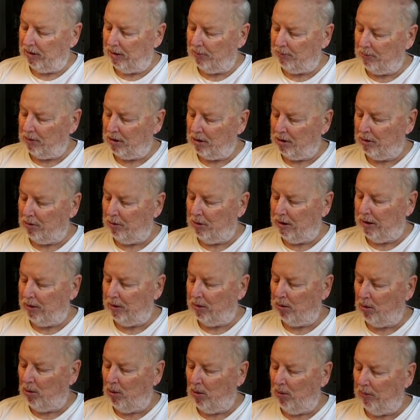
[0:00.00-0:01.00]
I'm going to go
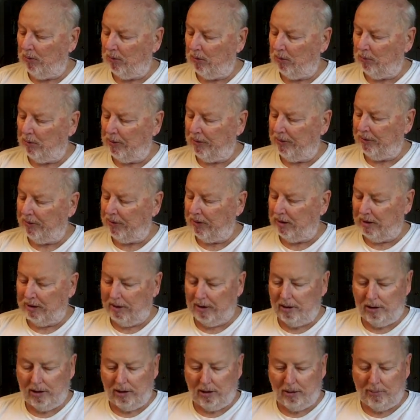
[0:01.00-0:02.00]
over it with
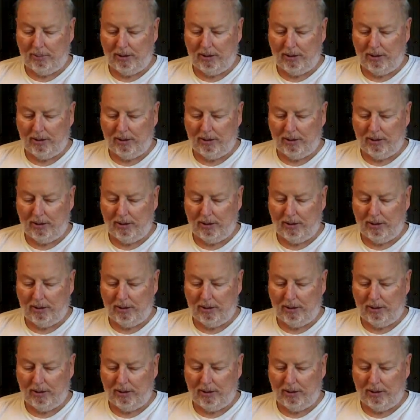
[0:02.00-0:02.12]
a little